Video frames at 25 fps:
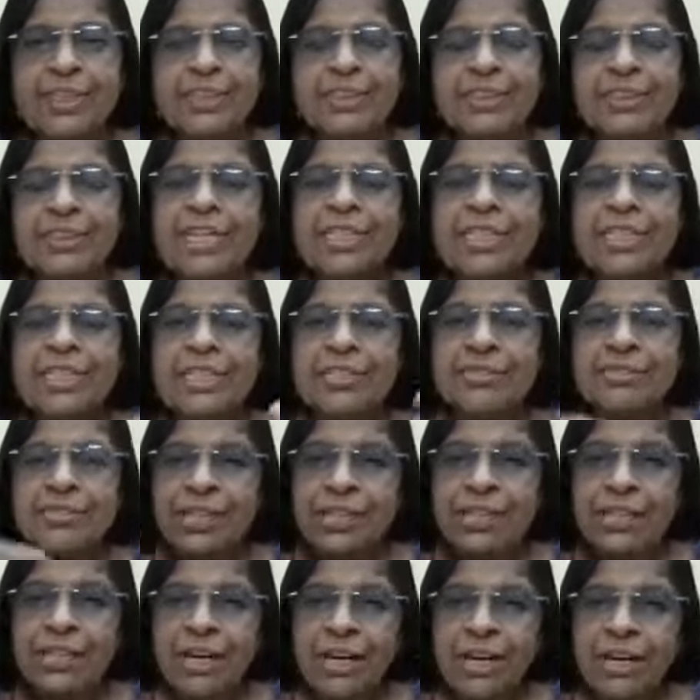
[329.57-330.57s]
that
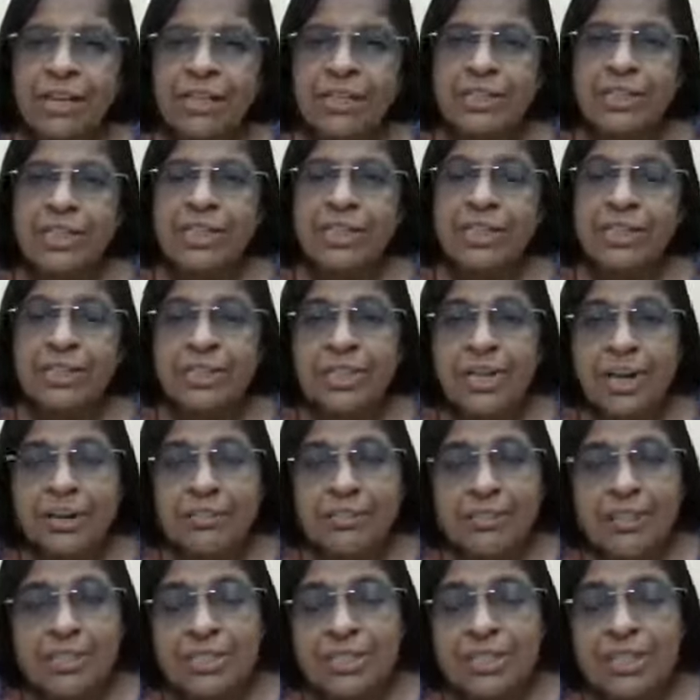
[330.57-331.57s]
even in
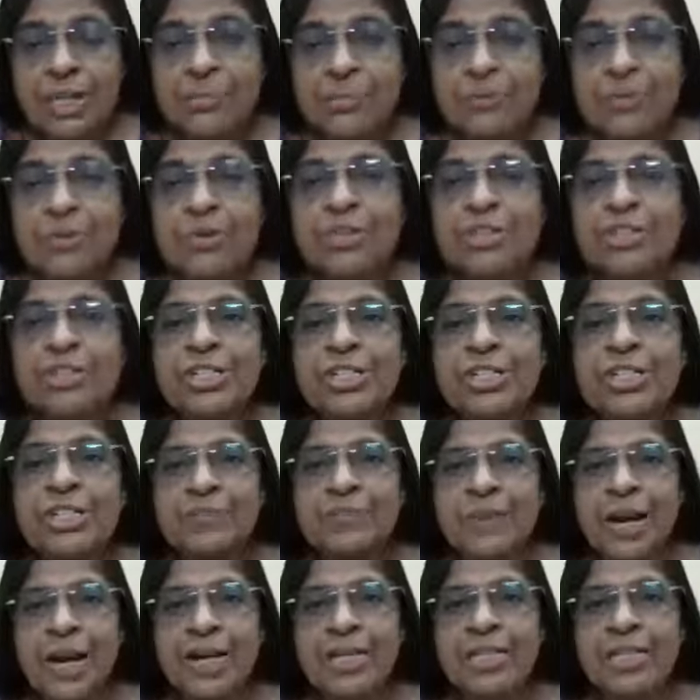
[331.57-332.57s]
our subconscious
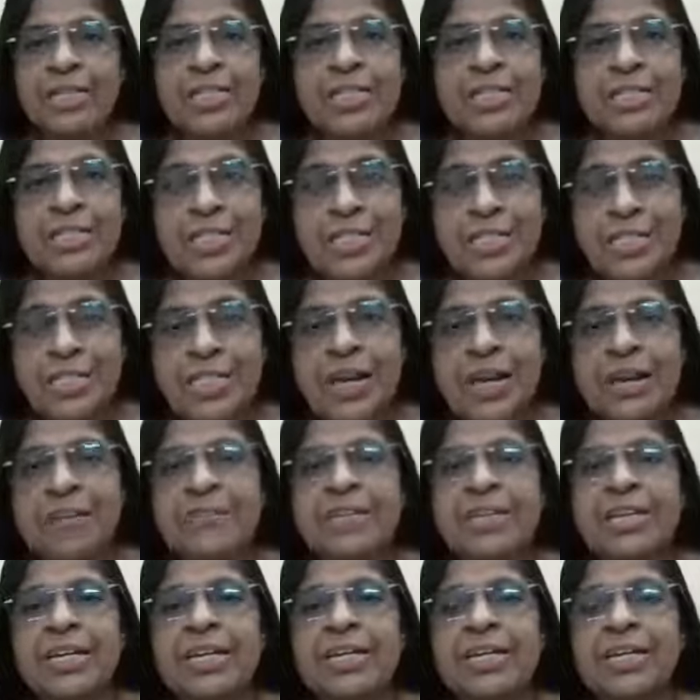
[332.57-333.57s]
mind there's a
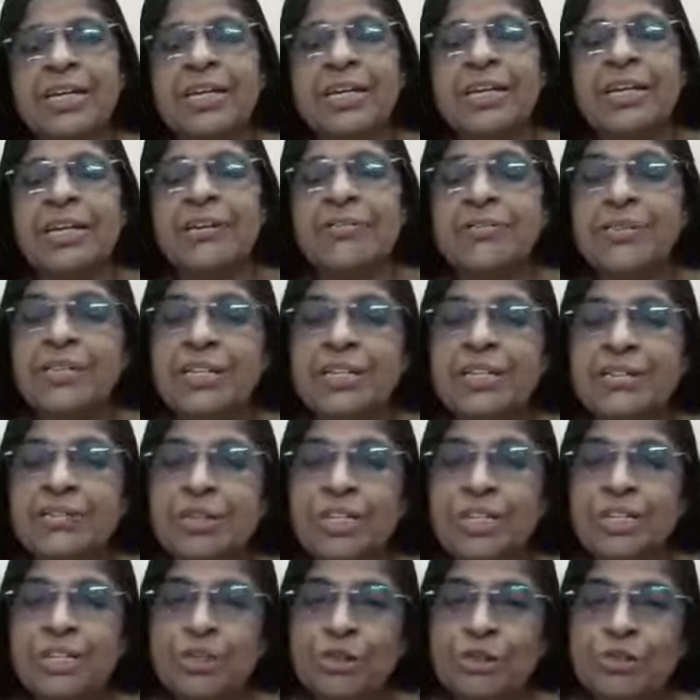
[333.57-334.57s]
craving.
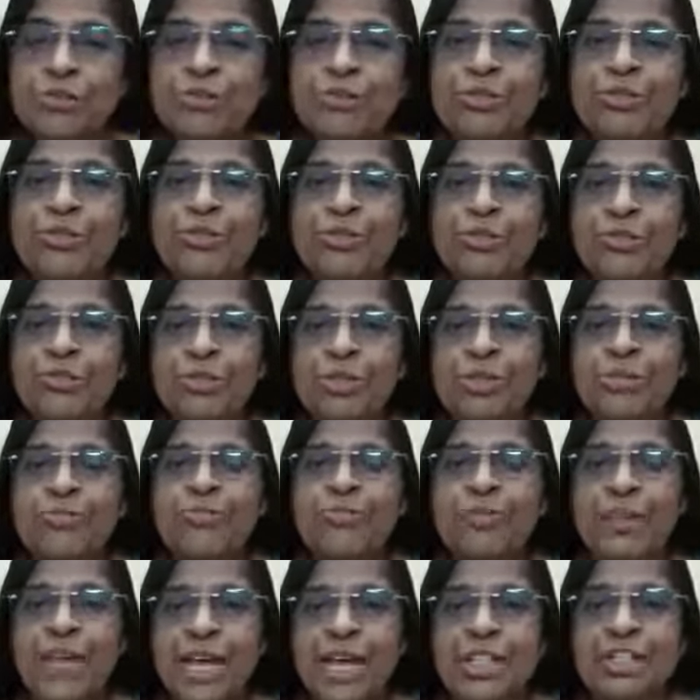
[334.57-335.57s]
We tune to the
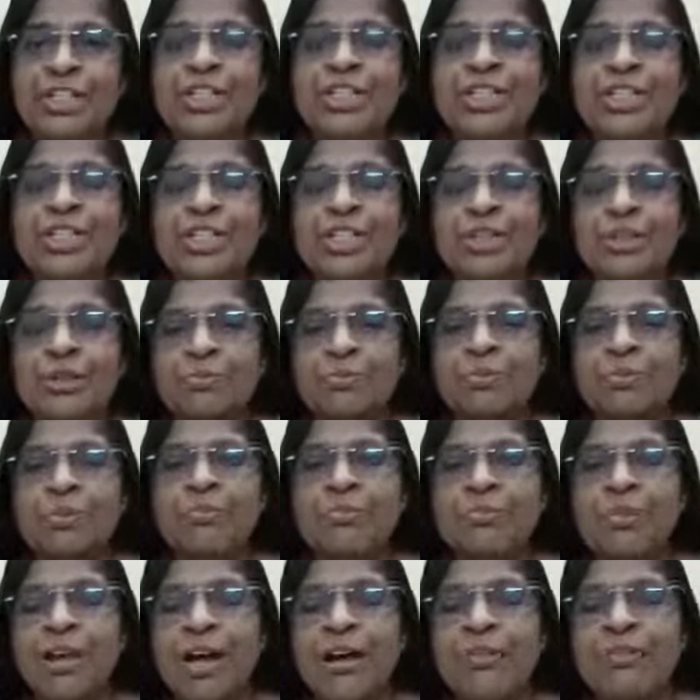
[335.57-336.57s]
energies of the
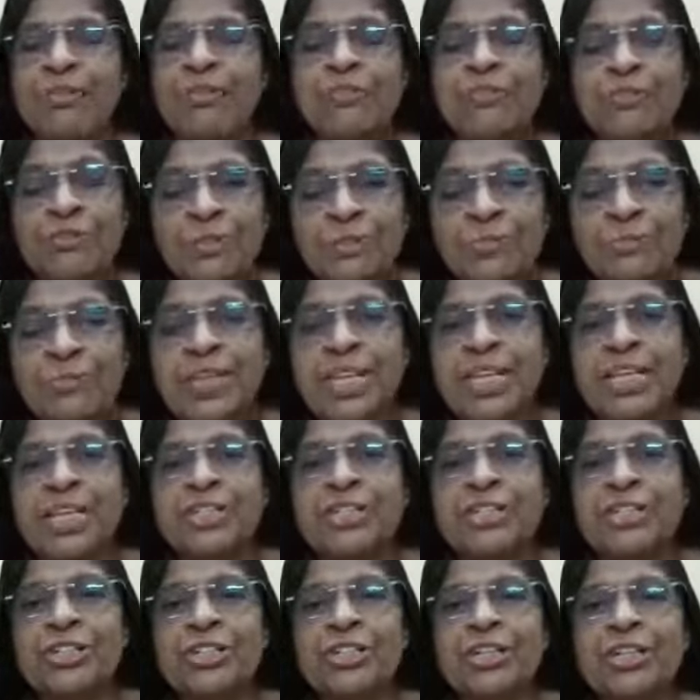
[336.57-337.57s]
flower from
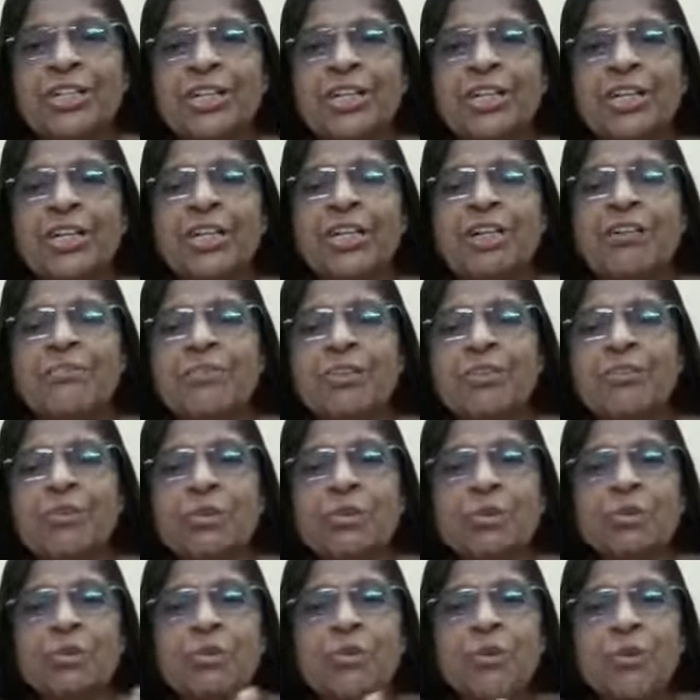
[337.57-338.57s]
nature. We
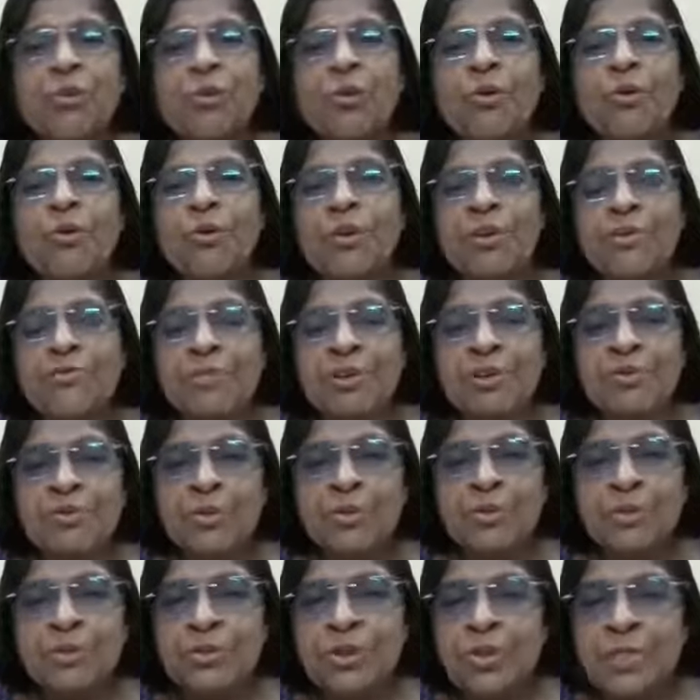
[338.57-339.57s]
want to hold, we
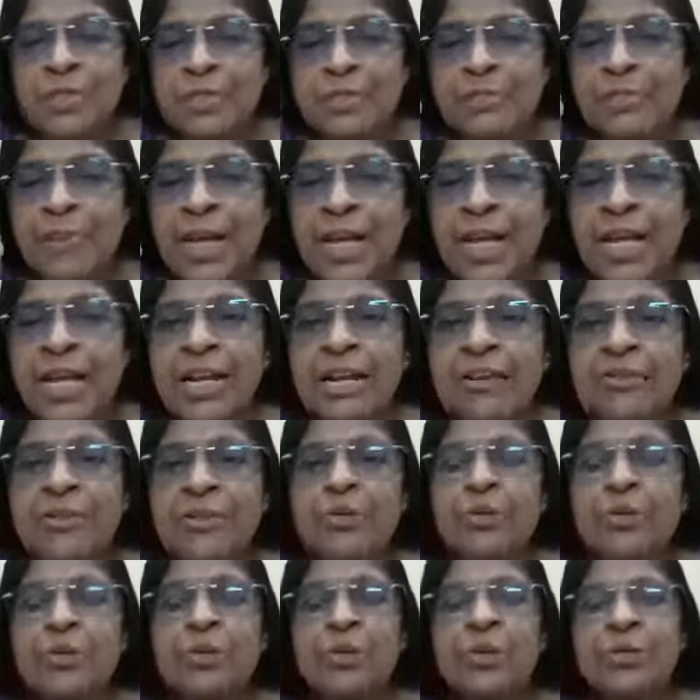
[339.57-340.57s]
want to smell, we
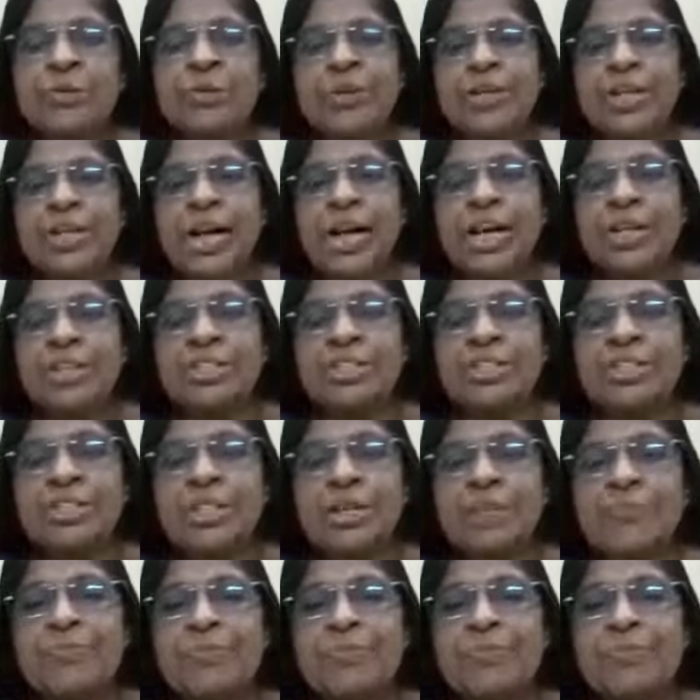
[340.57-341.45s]
want to touch,